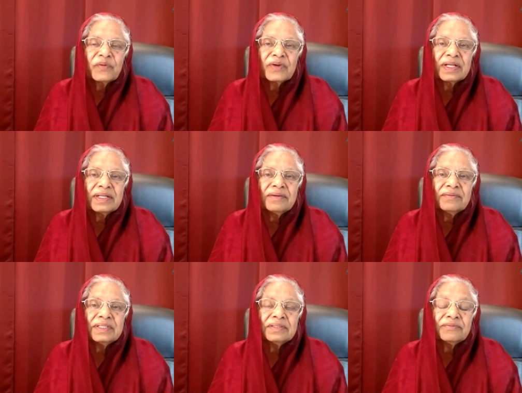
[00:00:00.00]
for an
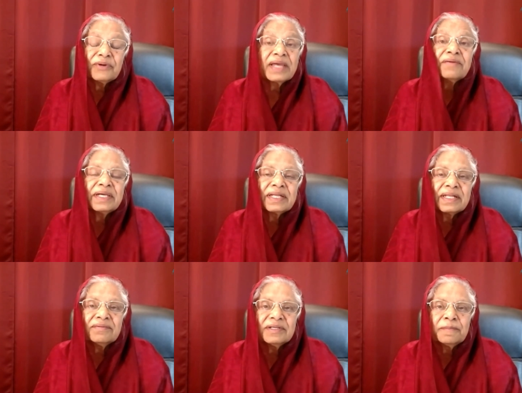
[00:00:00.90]
ever, forever
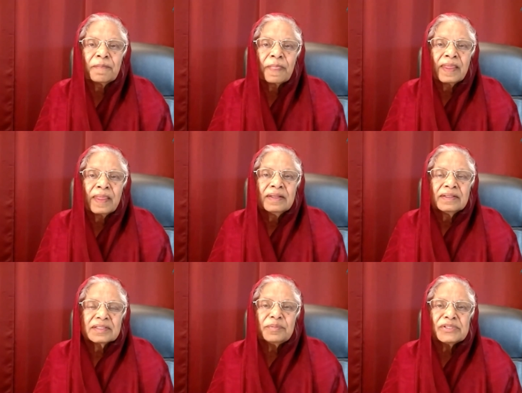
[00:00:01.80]
and ever.
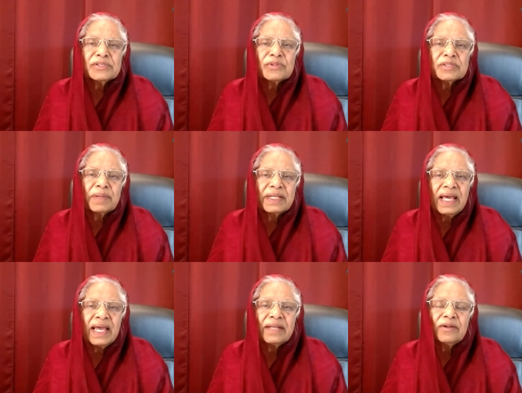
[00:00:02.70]
Suppose it was my
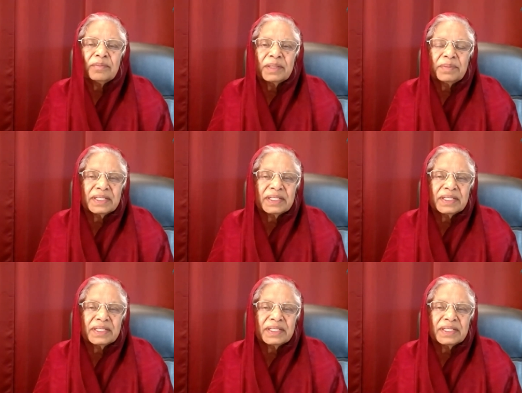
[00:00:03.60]
dad or my